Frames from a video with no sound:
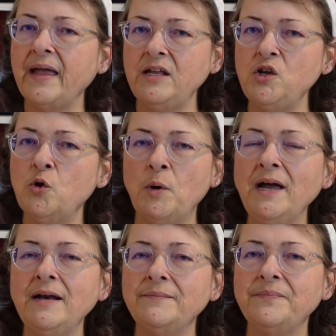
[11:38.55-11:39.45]
And you know
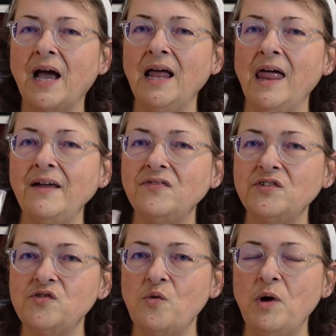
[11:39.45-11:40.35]
what? I like
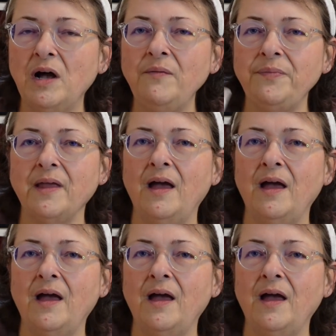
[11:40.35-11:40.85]
this so well,